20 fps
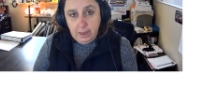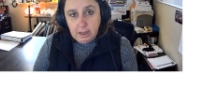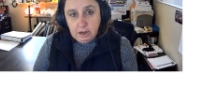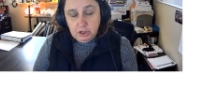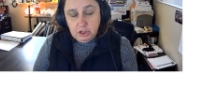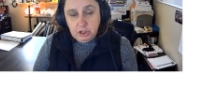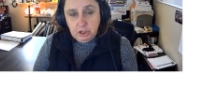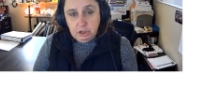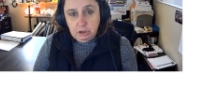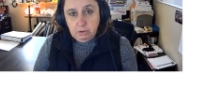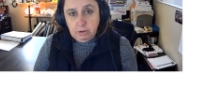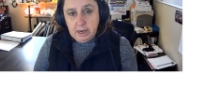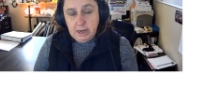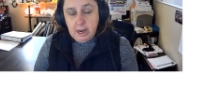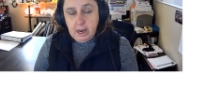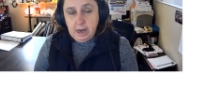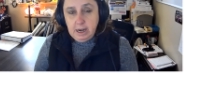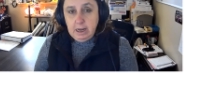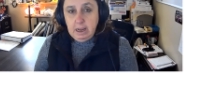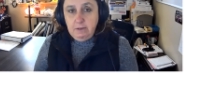to an
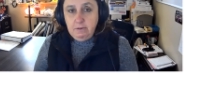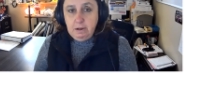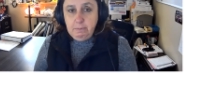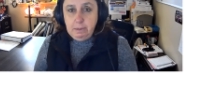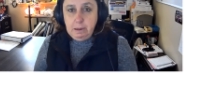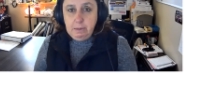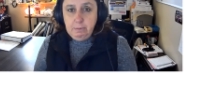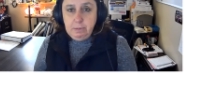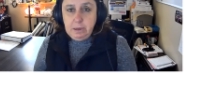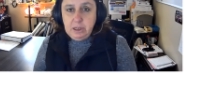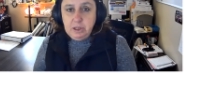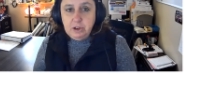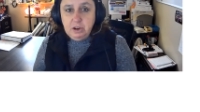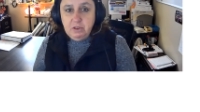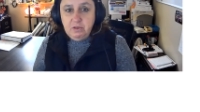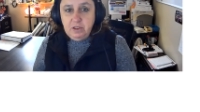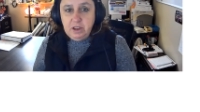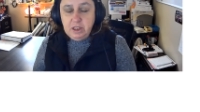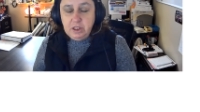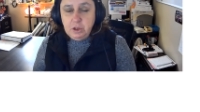uneven bumpy
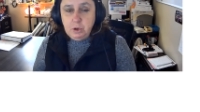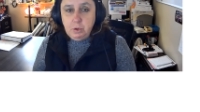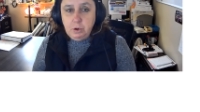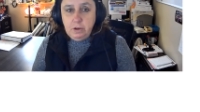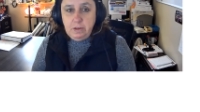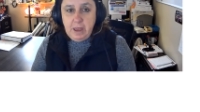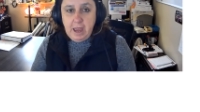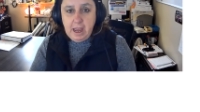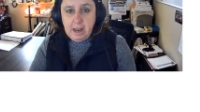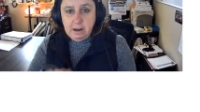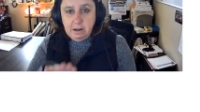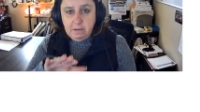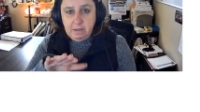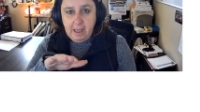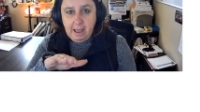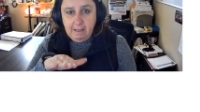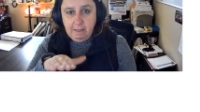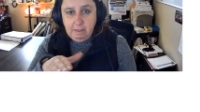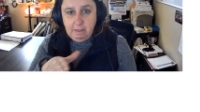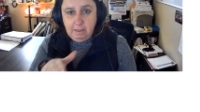surface or that,
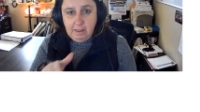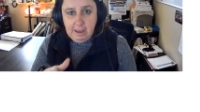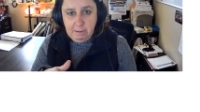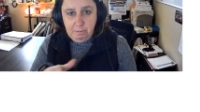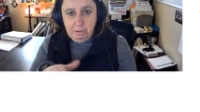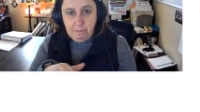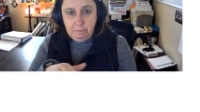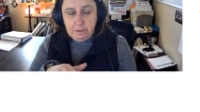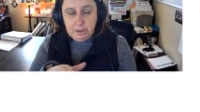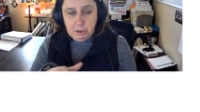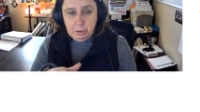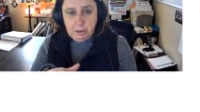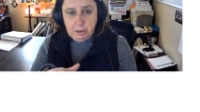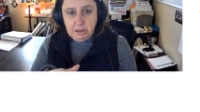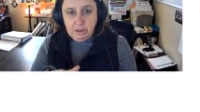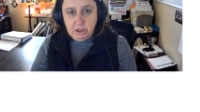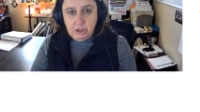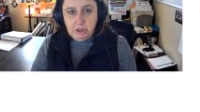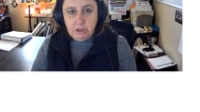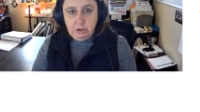that lip between
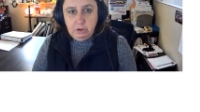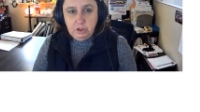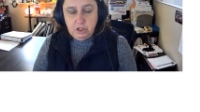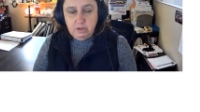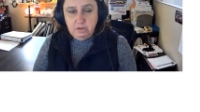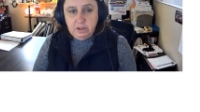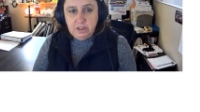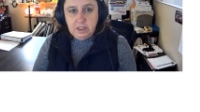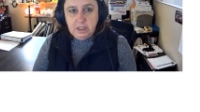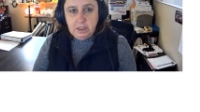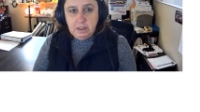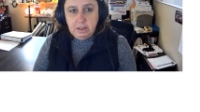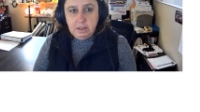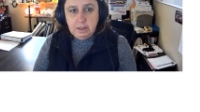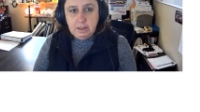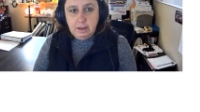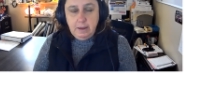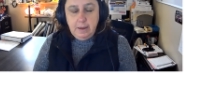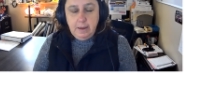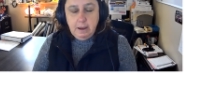the two
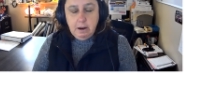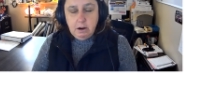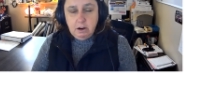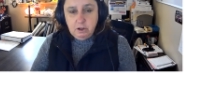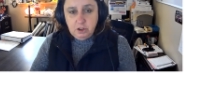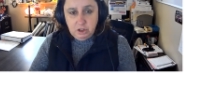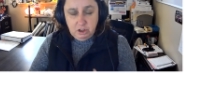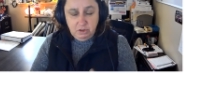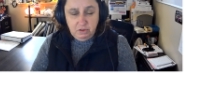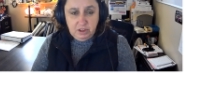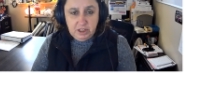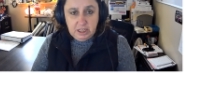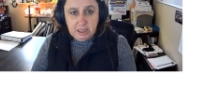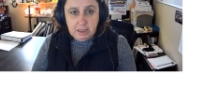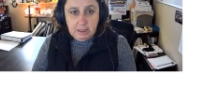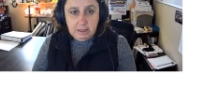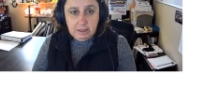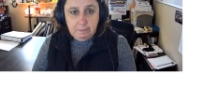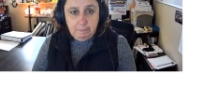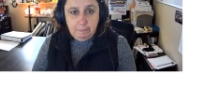surfaces or
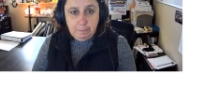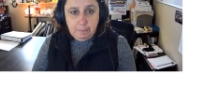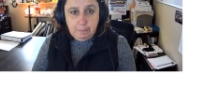surfaces.